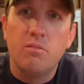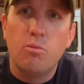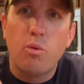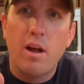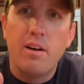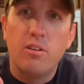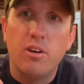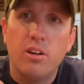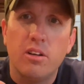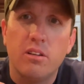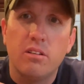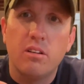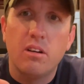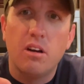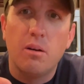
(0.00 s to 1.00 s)
write on
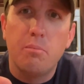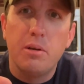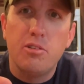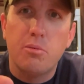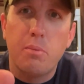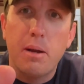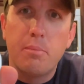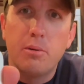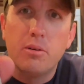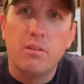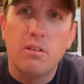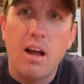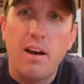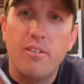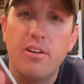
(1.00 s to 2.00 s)
a piece of paper.
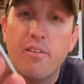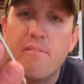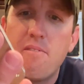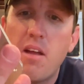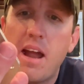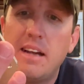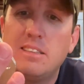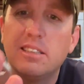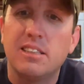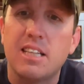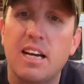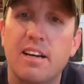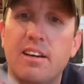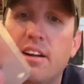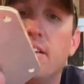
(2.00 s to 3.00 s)
I don't know, I haven't
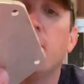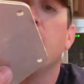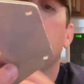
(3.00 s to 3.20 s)
decided yet.